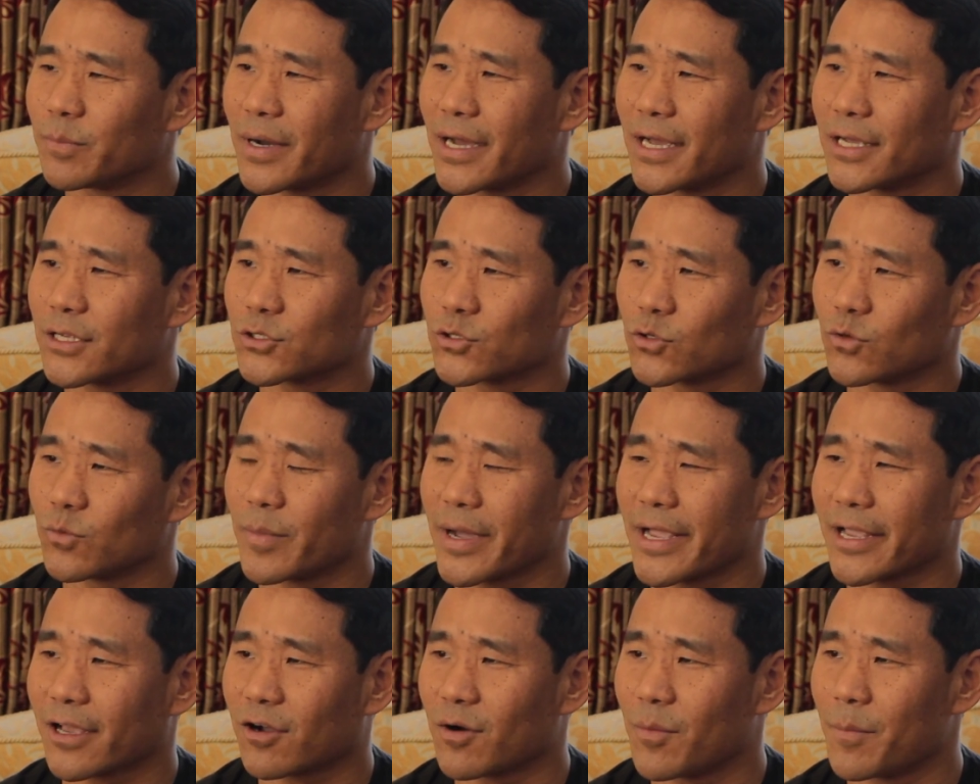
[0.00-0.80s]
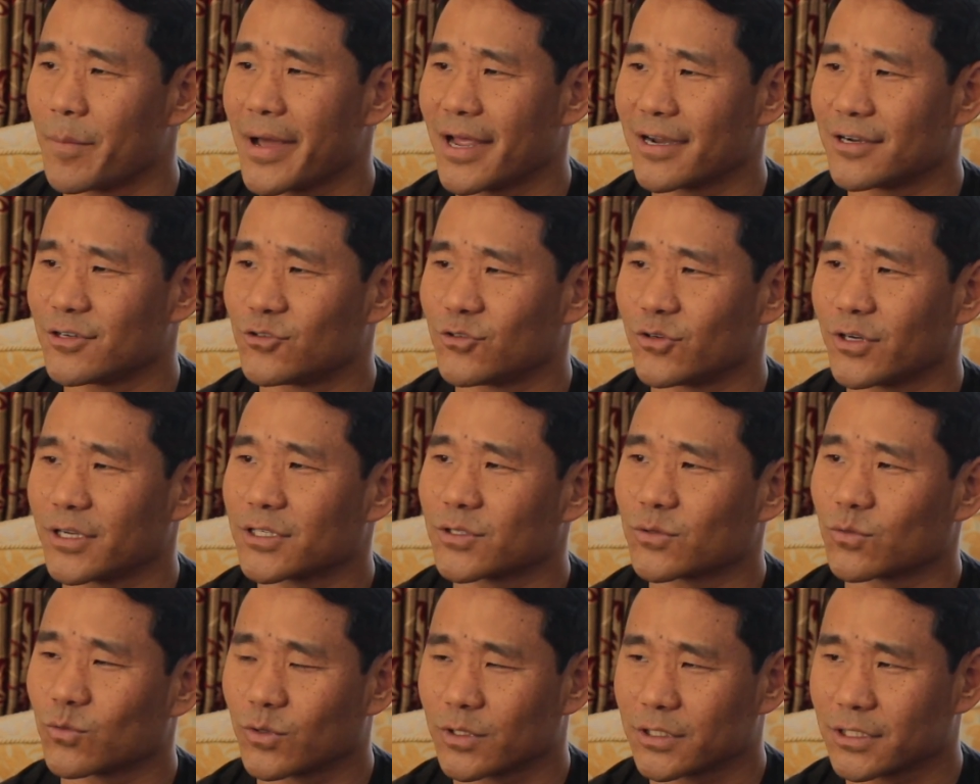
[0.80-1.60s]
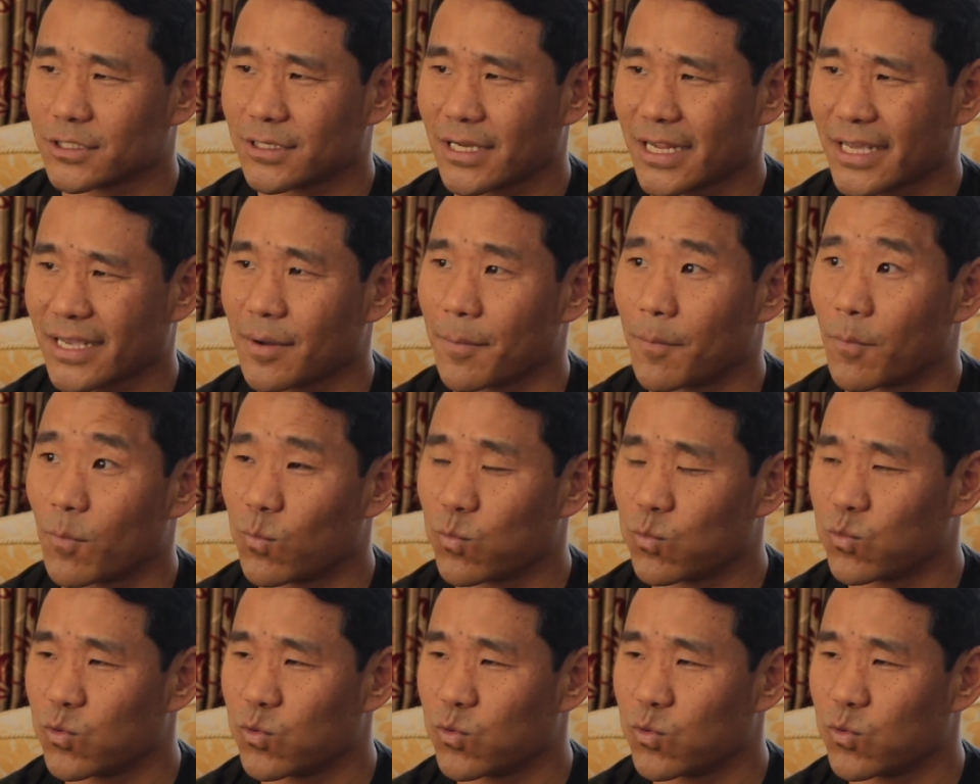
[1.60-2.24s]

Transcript: My combat dress was like